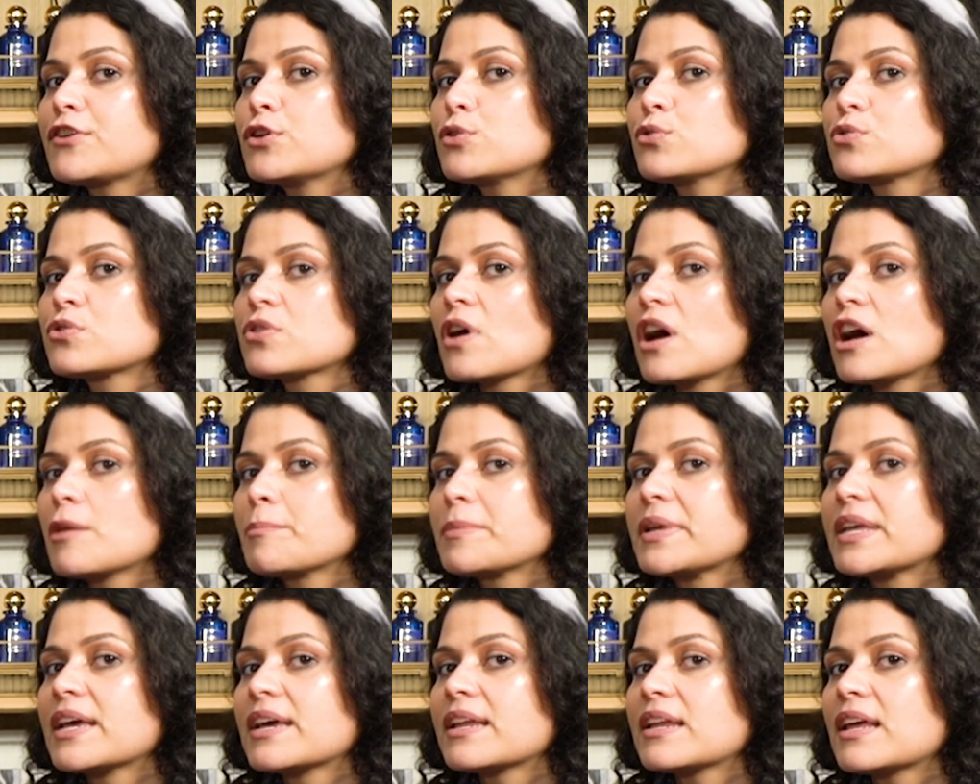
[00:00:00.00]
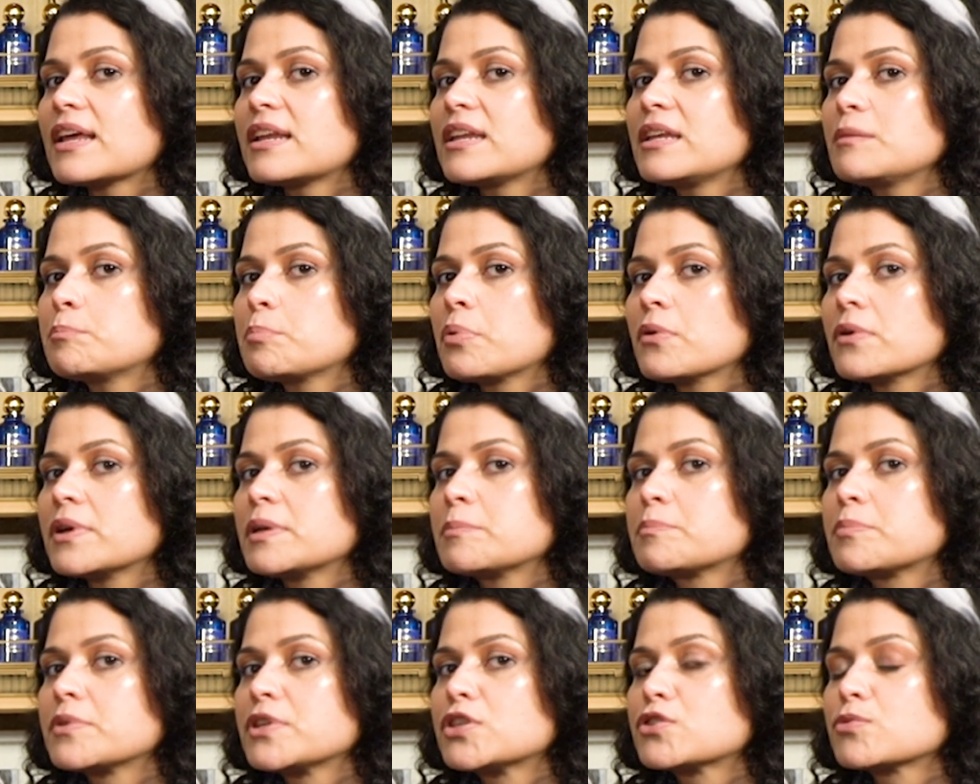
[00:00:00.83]
you saw me at any
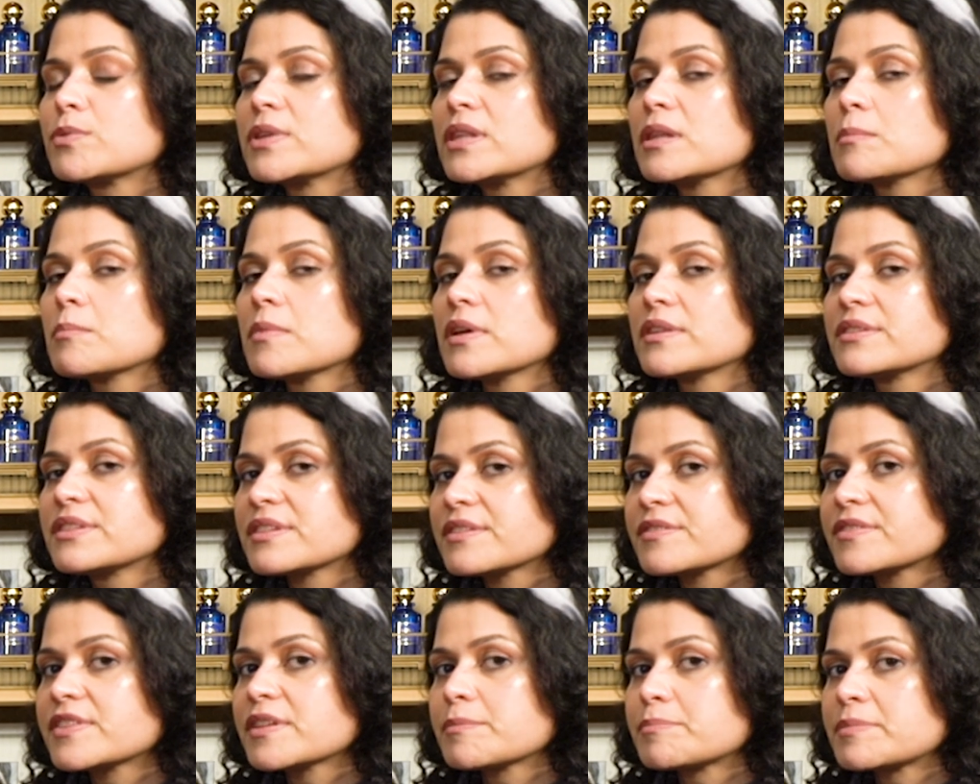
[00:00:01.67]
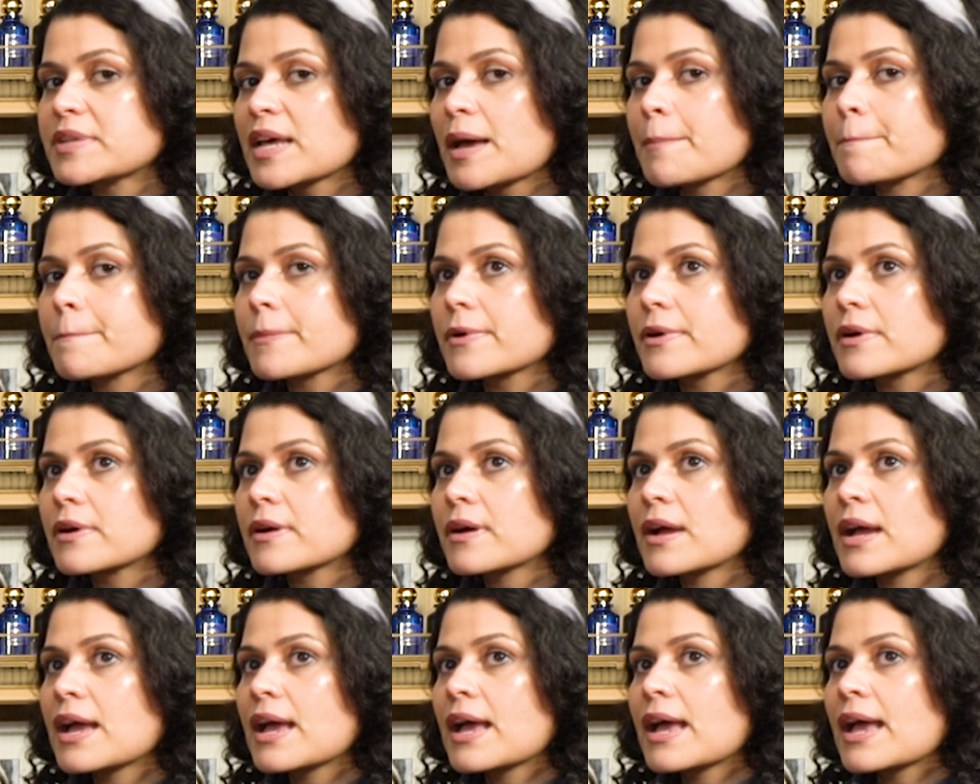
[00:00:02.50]
point between the months of September
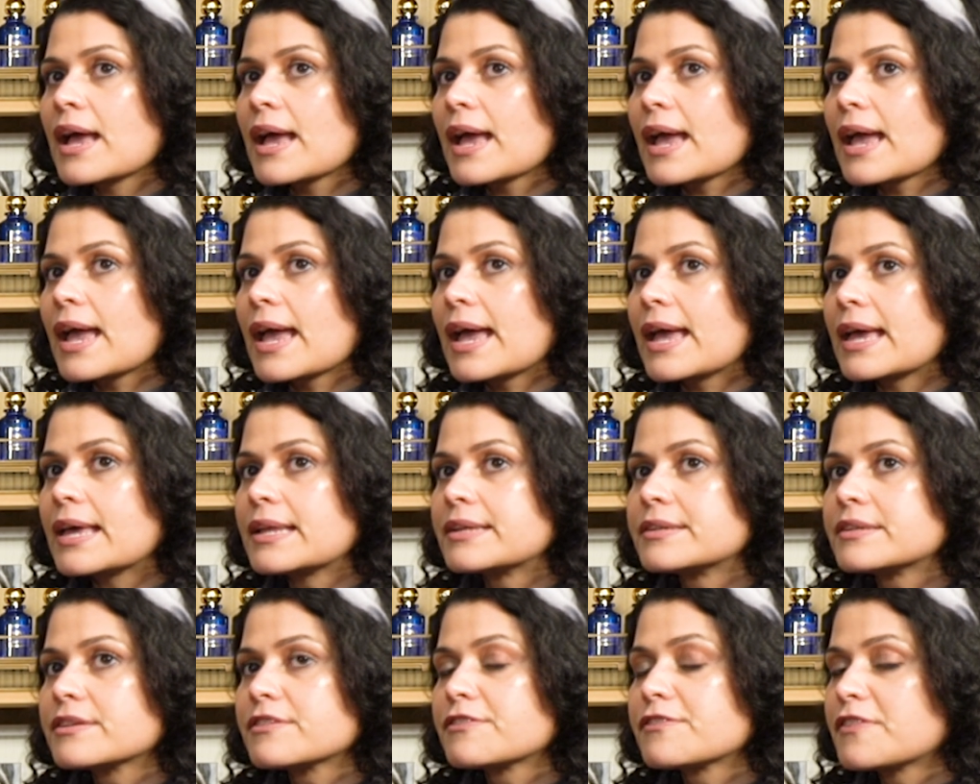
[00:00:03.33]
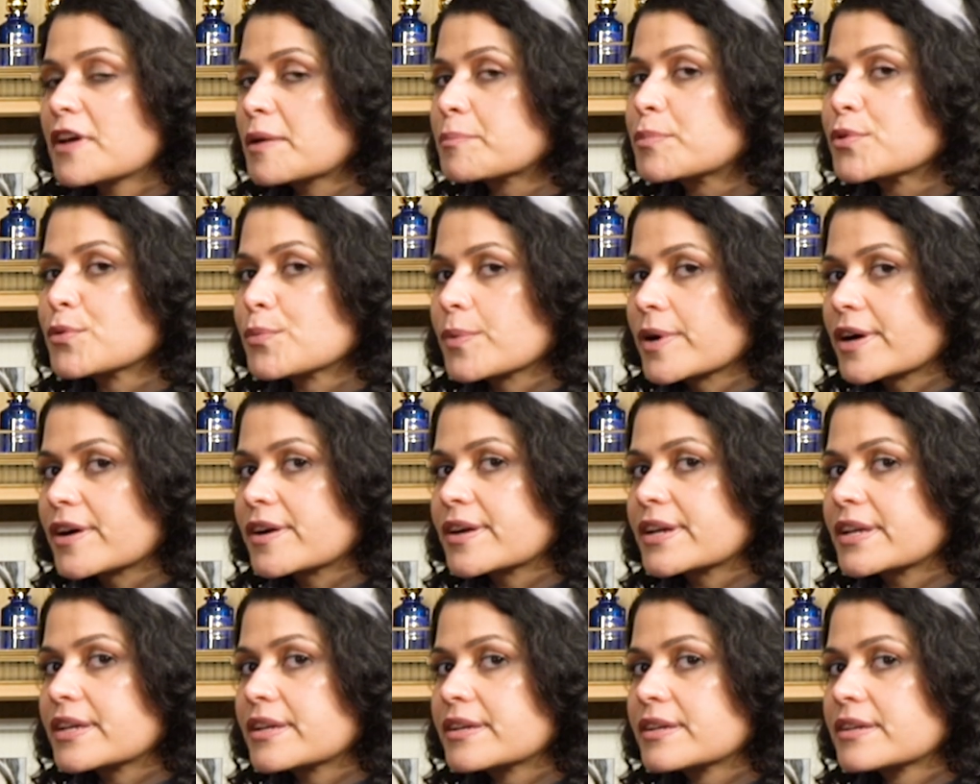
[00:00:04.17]
and
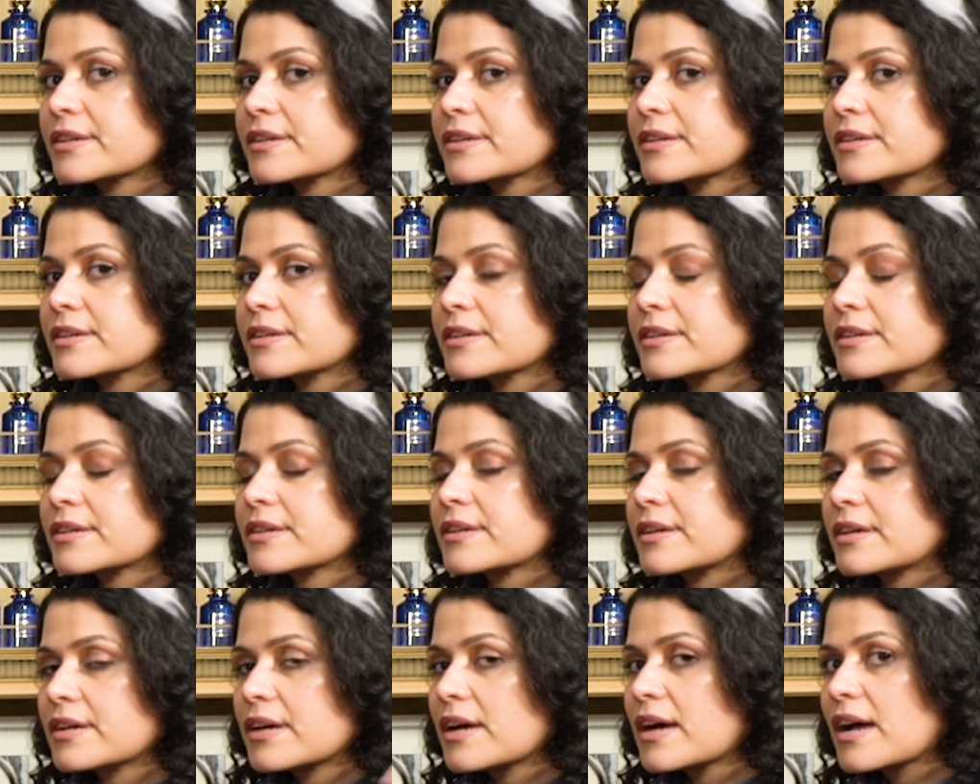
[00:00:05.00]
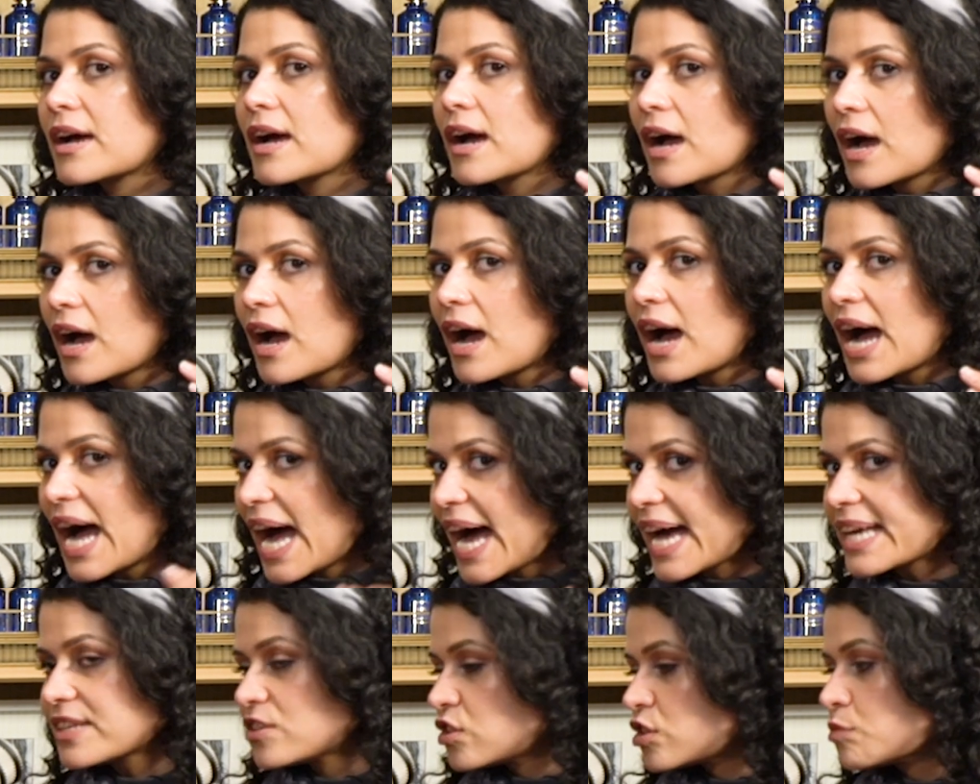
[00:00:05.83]
February,
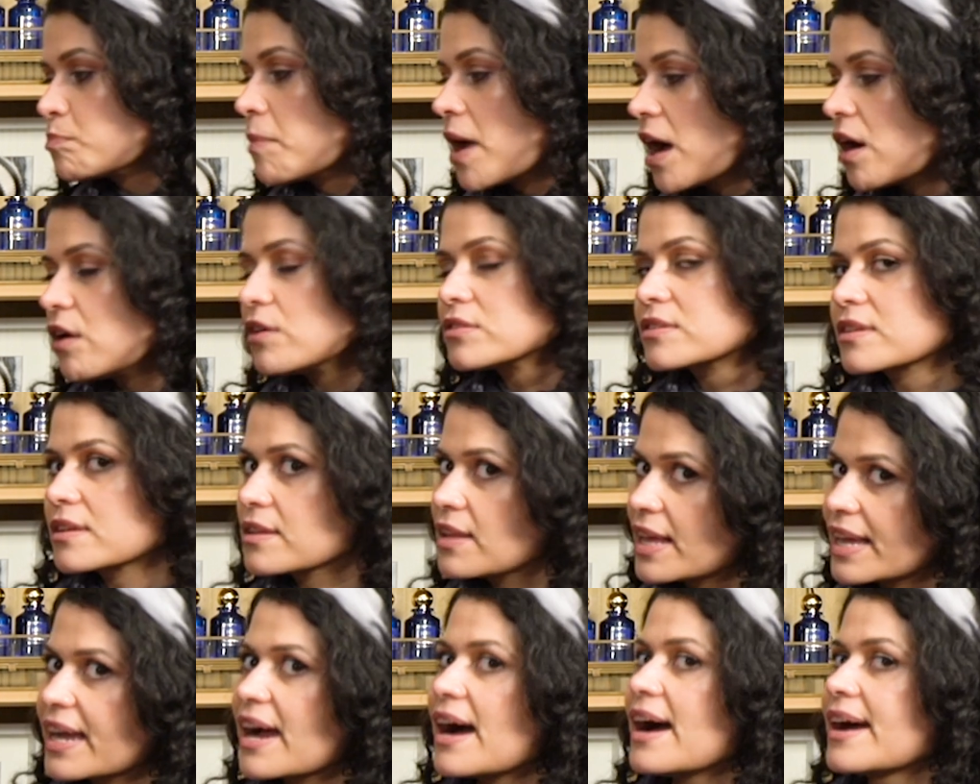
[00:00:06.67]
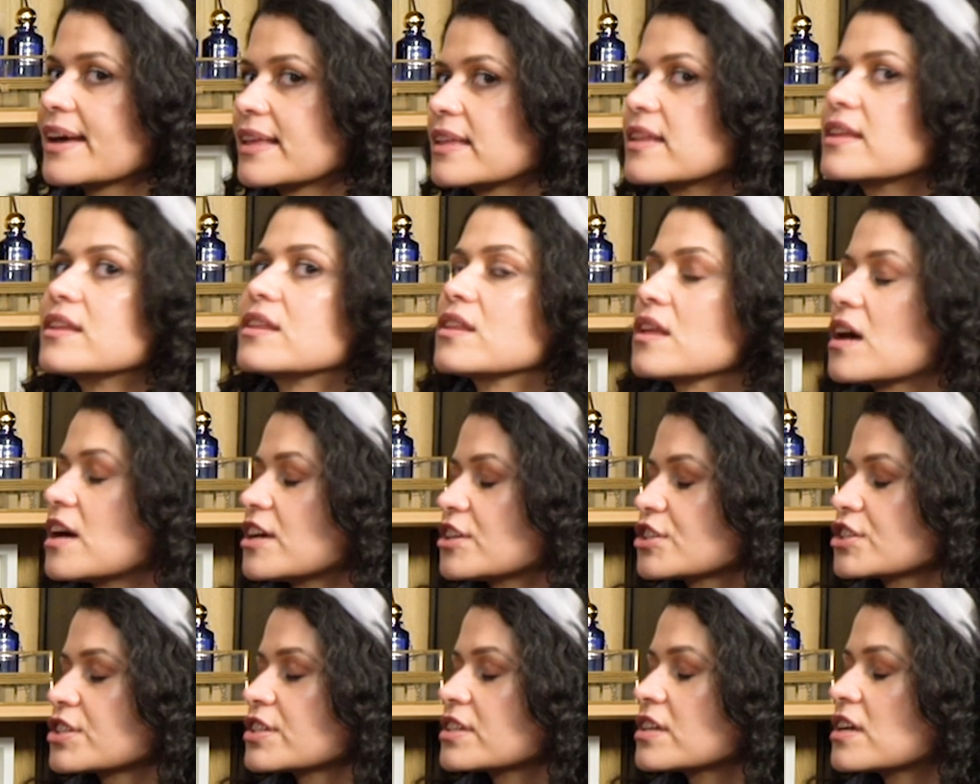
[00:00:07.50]
I smelled like Island
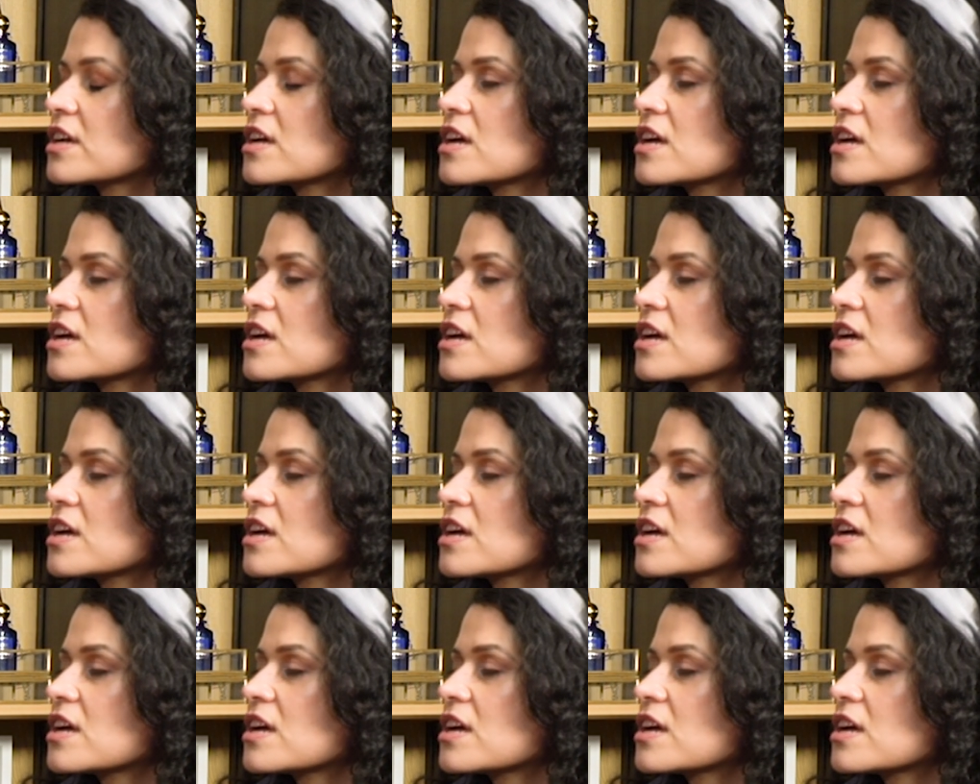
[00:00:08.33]
Lush.